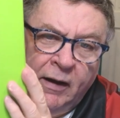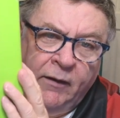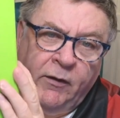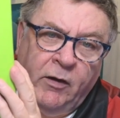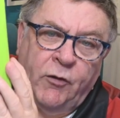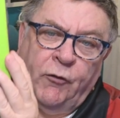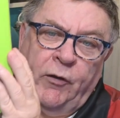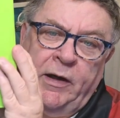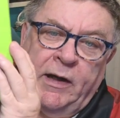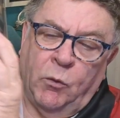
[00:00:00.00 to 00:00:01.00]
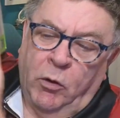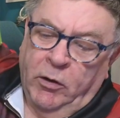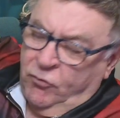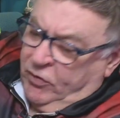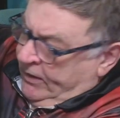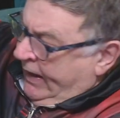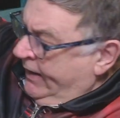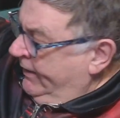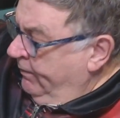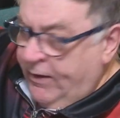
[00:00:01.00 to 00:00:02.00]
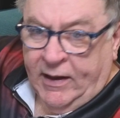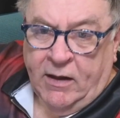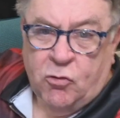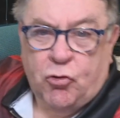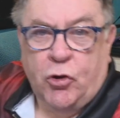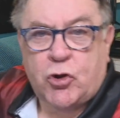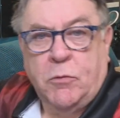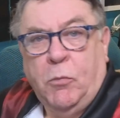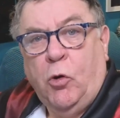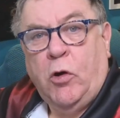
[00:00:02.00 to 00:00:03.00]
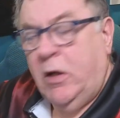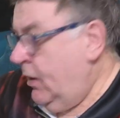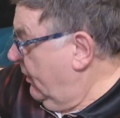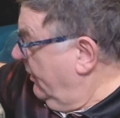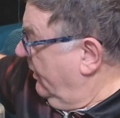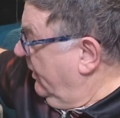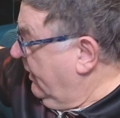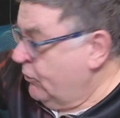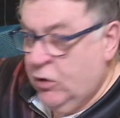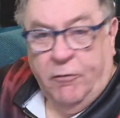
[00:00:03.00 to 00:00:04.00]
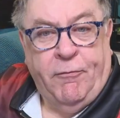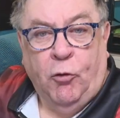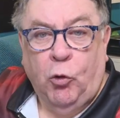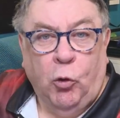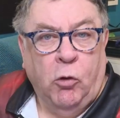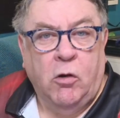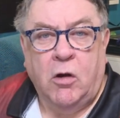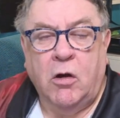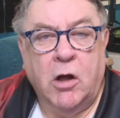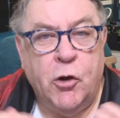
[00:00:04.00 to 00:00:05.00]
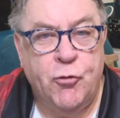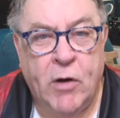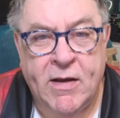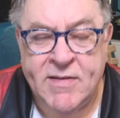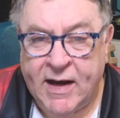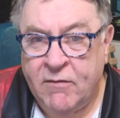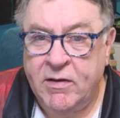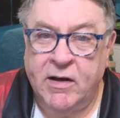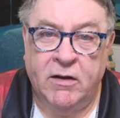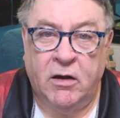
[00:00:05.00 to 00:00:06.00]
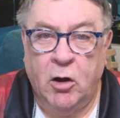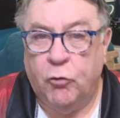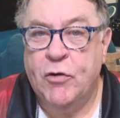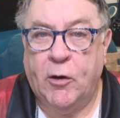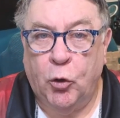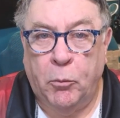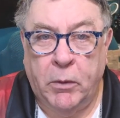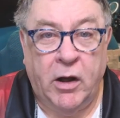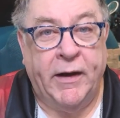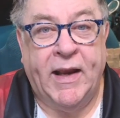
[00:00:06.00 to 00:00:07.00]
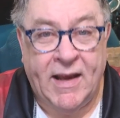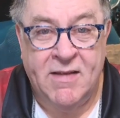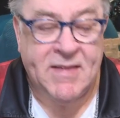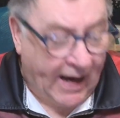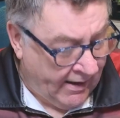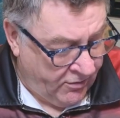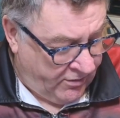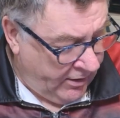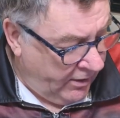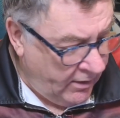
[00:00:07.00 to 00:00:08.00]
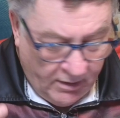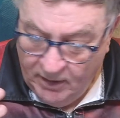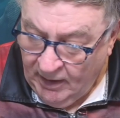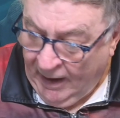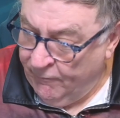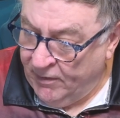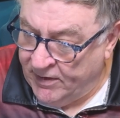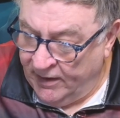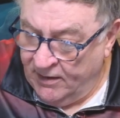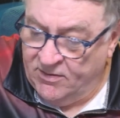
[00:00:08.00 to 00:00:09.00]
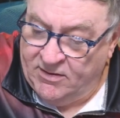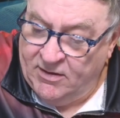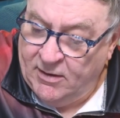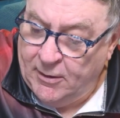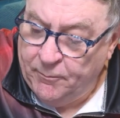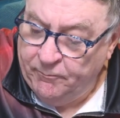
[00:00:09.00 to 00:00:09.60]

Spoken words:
And a 3-year warranty, again in the instruction book, gives you the full address and everything, contact number, and it is Asda. Everything is